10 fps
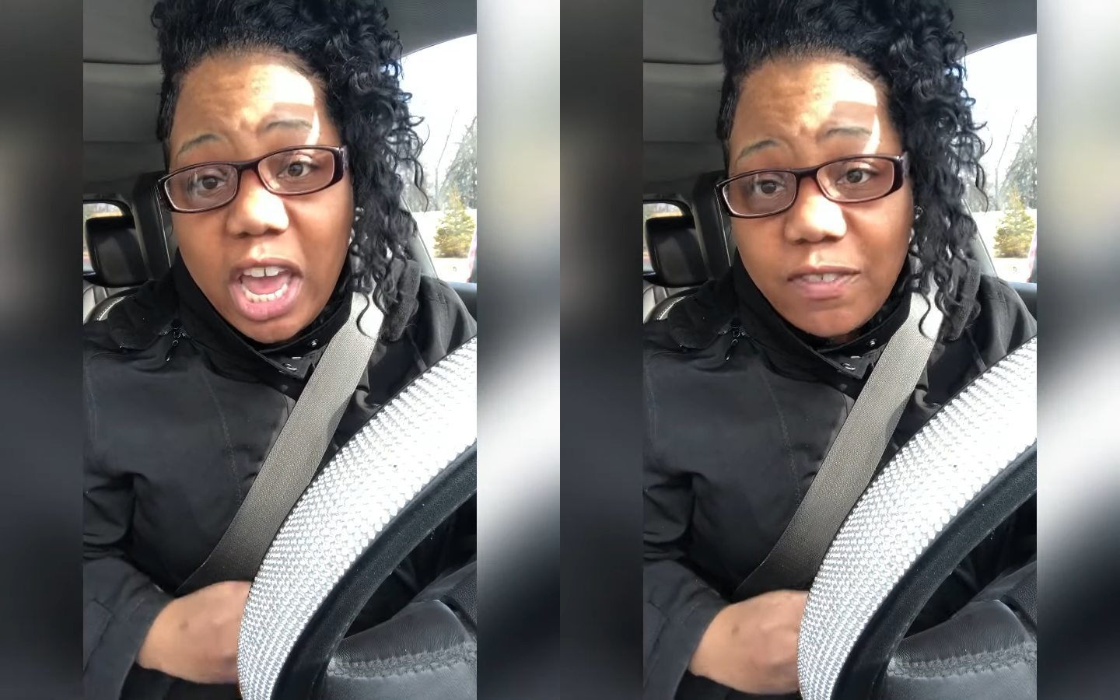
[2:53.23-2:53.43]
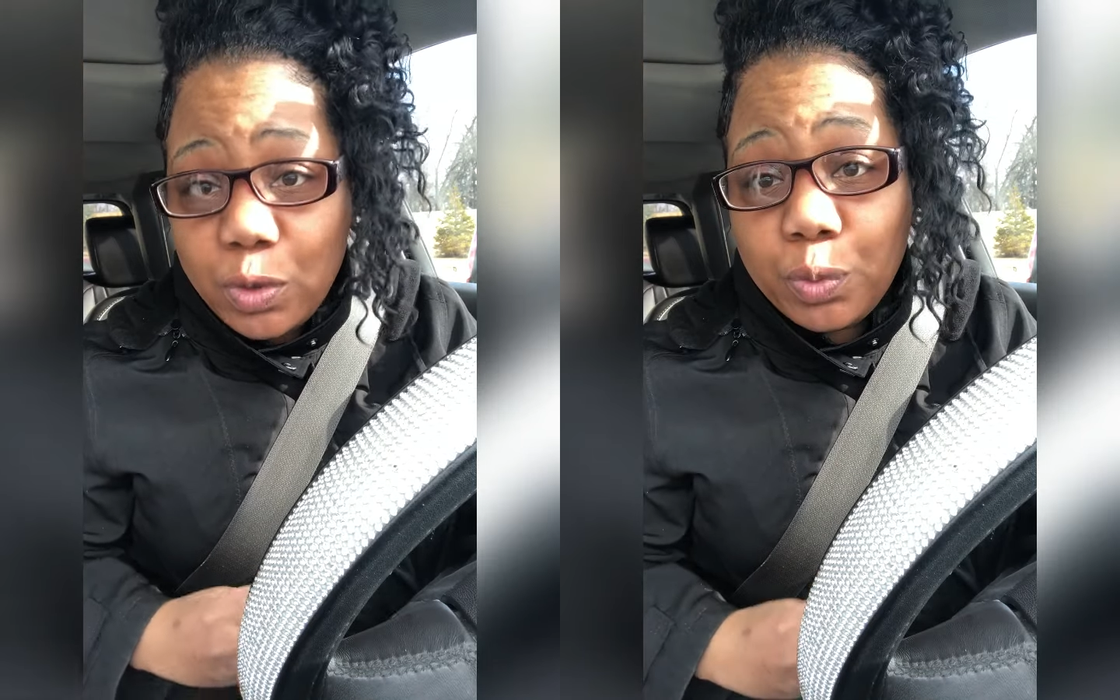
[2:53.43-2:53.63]

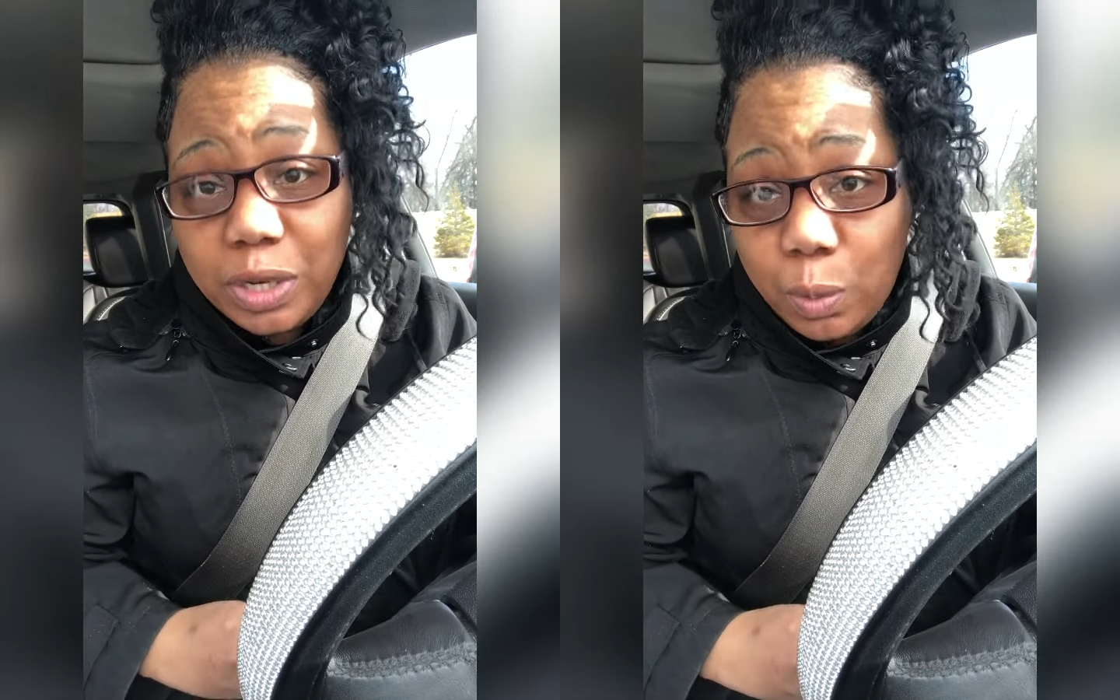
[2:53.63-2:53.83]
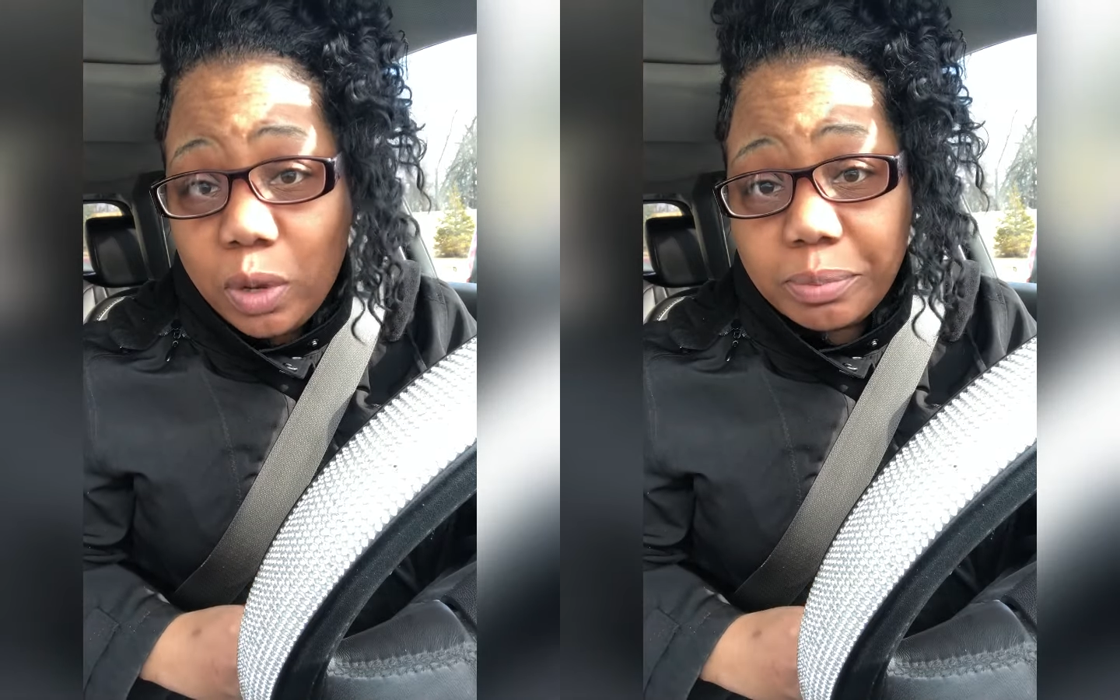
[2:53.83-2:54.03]
If you
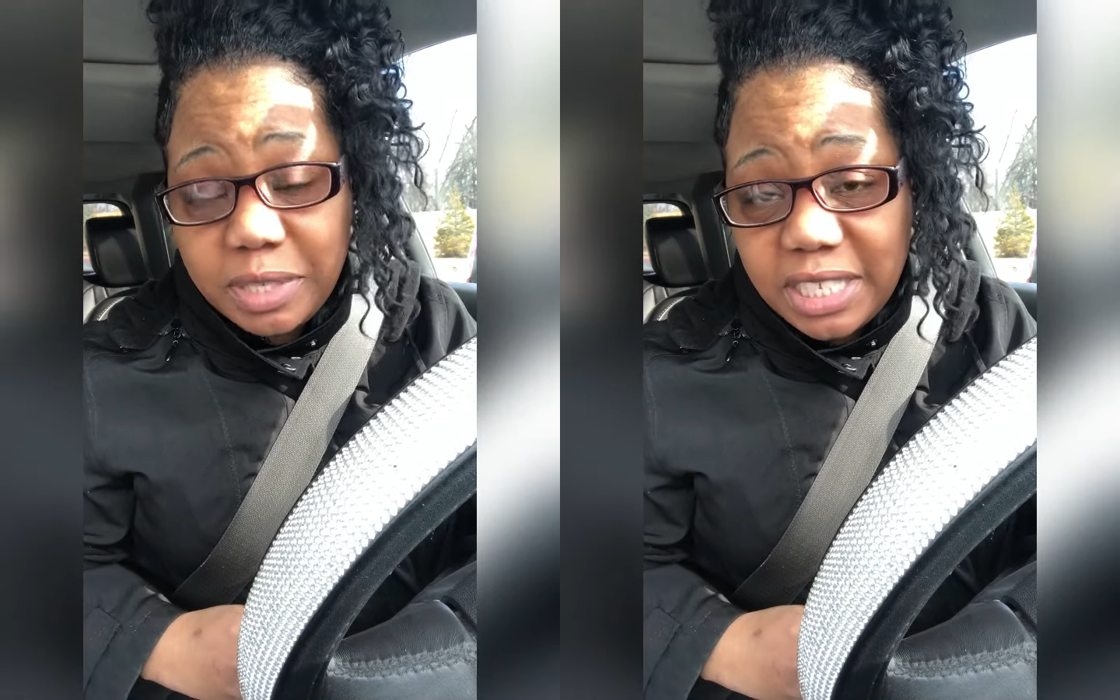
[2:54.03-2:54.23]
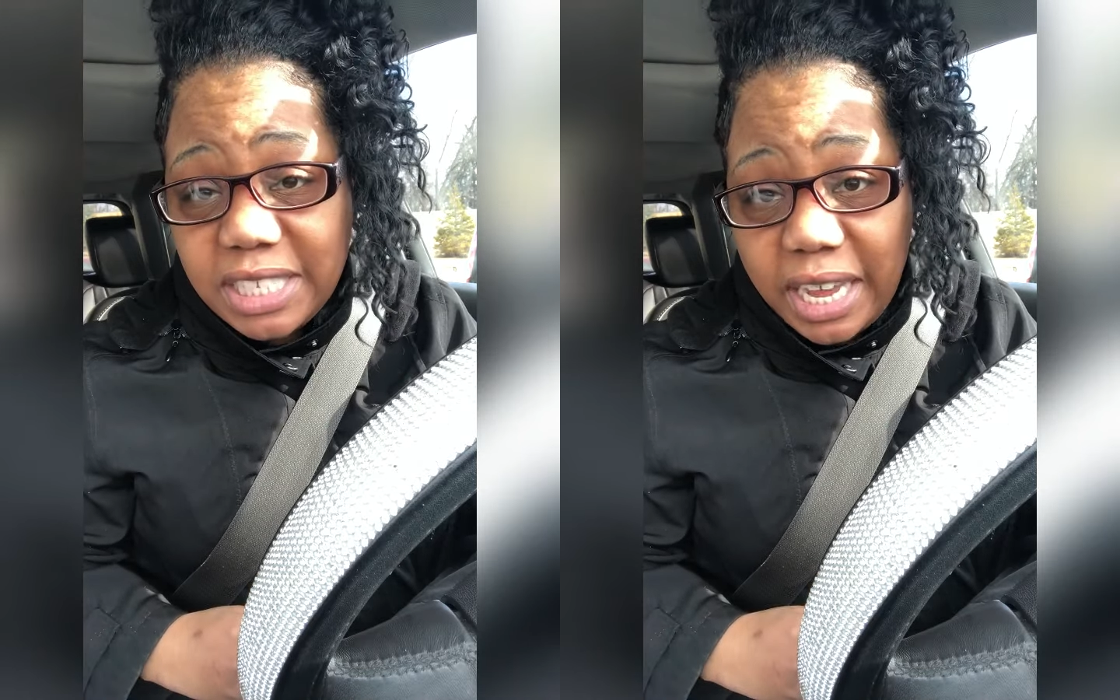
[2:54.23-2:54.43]
really want them to
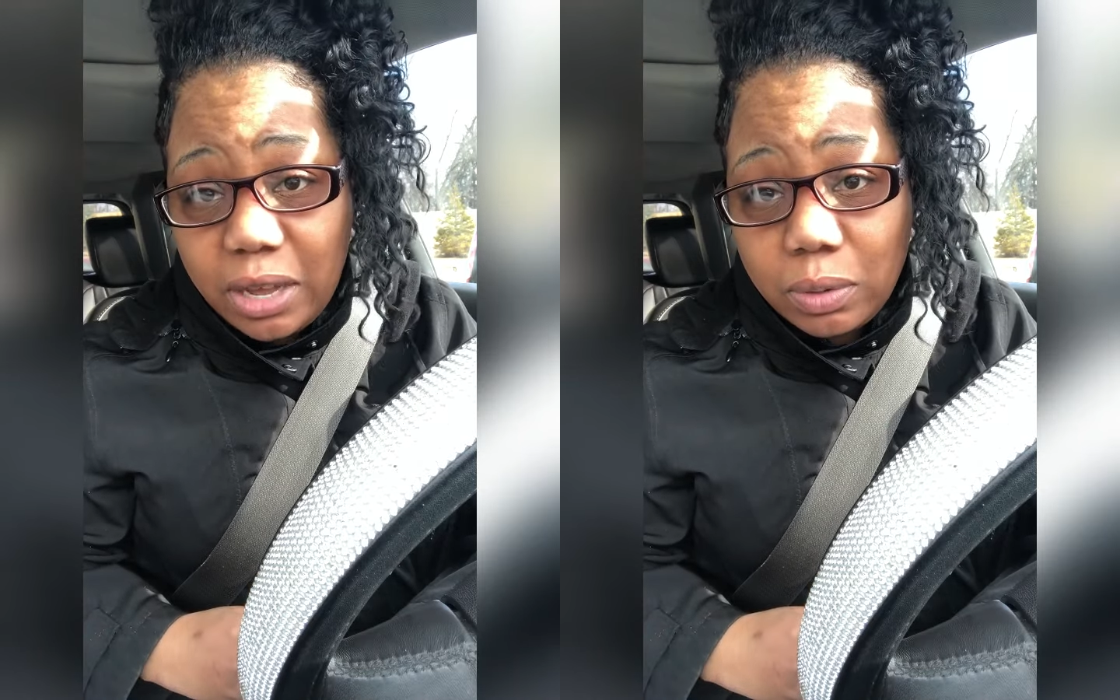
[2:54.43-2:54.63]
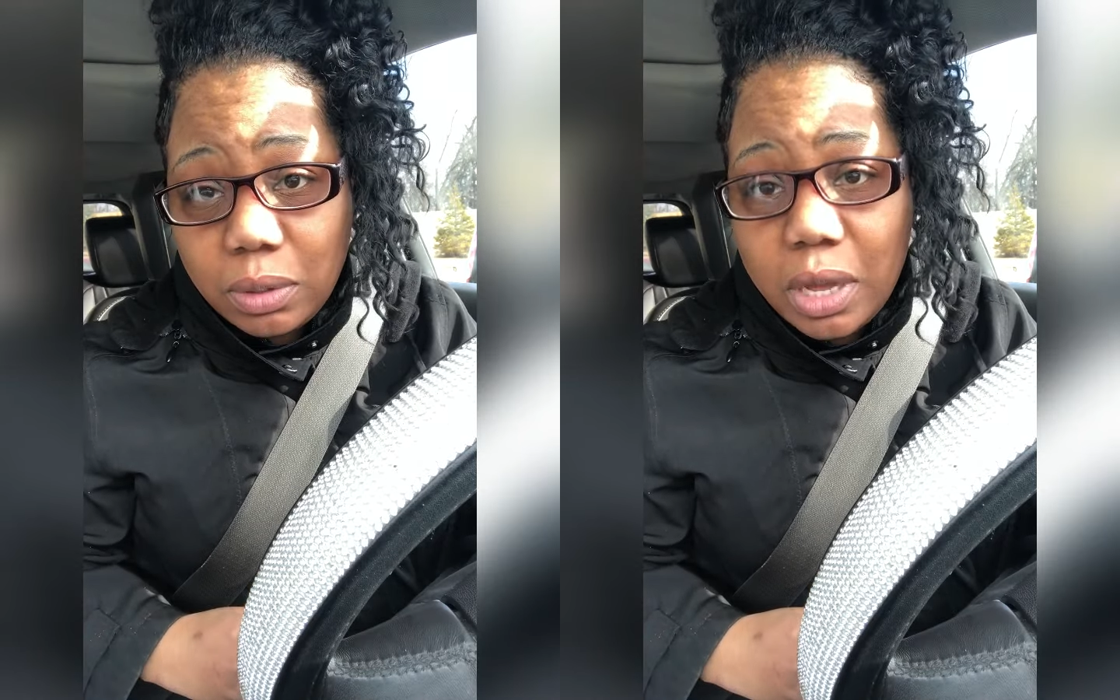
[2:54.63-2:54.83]
sell.